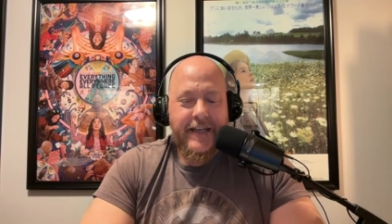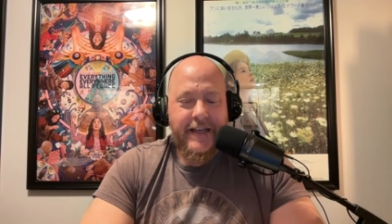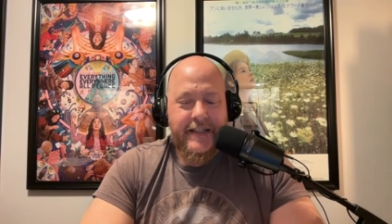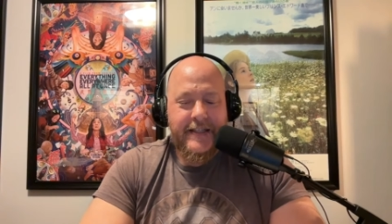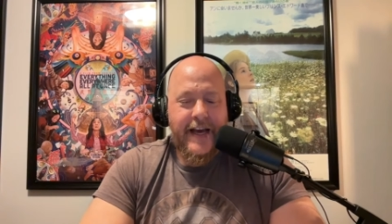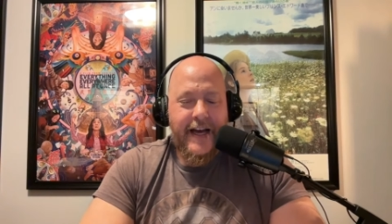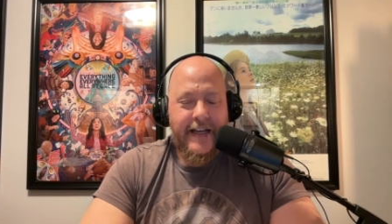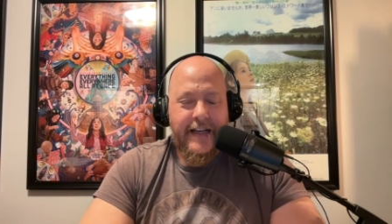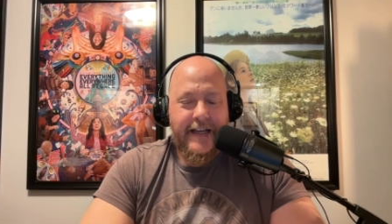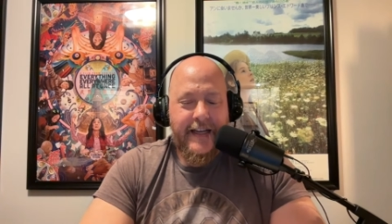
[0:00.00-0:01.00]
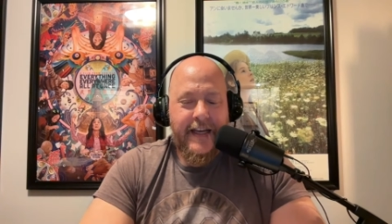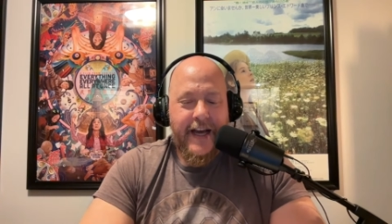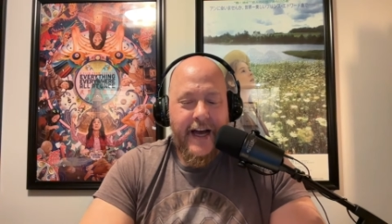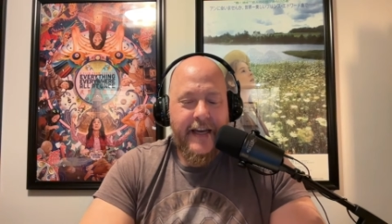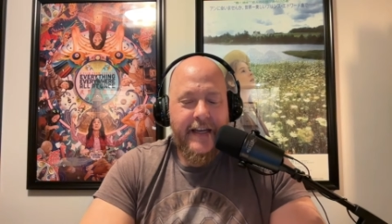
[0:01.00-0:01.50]
It's got
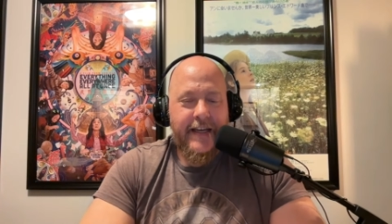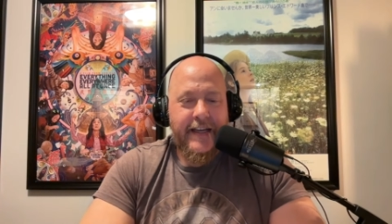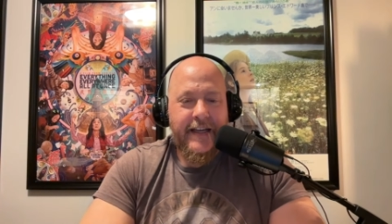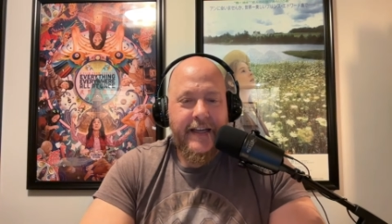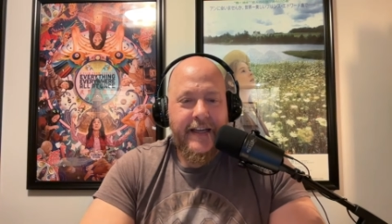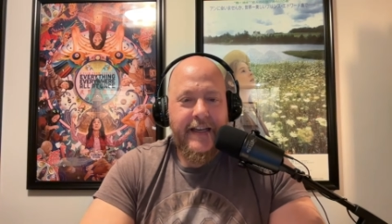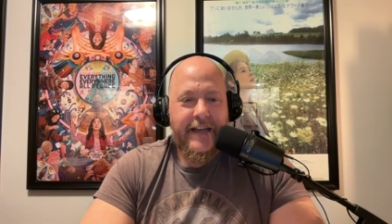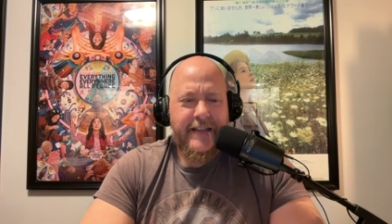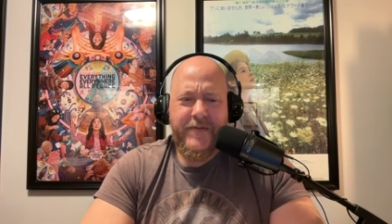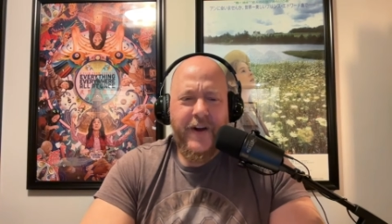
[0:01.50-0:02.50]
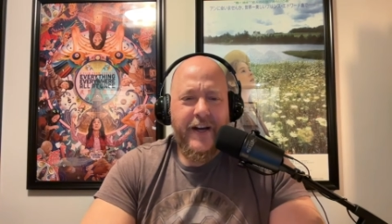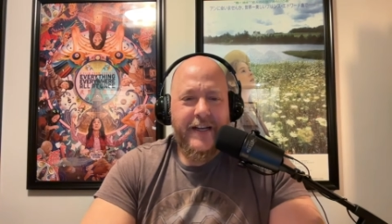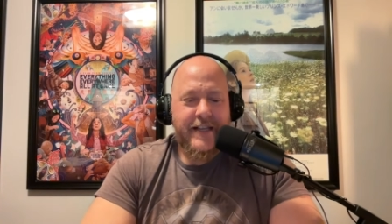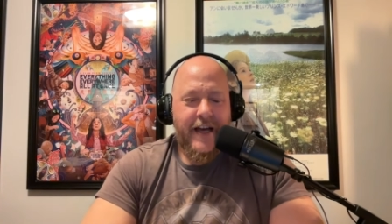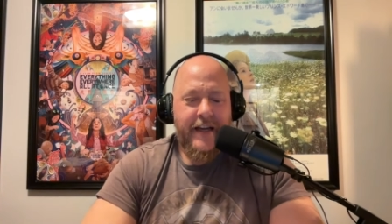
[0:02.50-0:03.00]
Guyana in. It's very
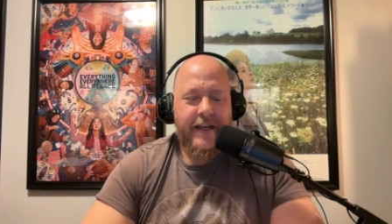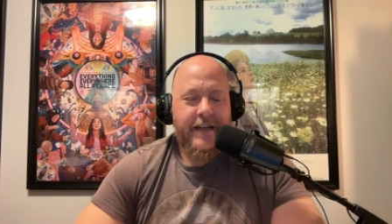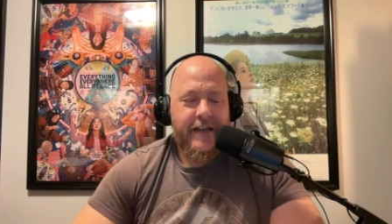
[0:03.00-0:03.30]
exotic.